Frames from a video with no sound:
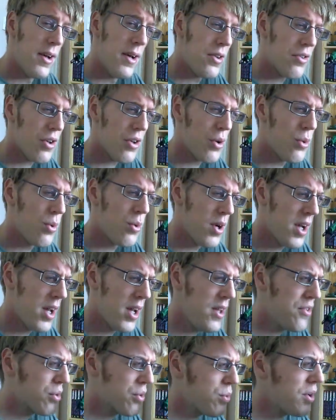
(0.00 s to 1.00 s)
So
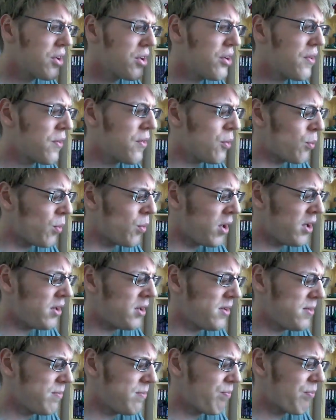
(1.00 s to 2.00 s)
it's quite good that
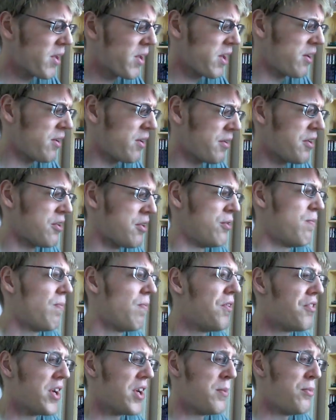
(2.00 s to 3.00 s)
while they are,
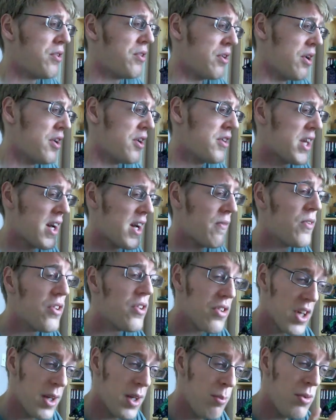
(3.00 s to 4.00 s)
the same size, they have the
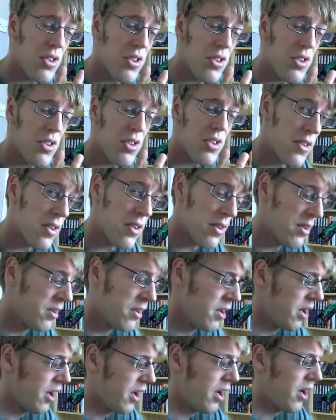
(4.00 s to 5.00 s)
same skeleton,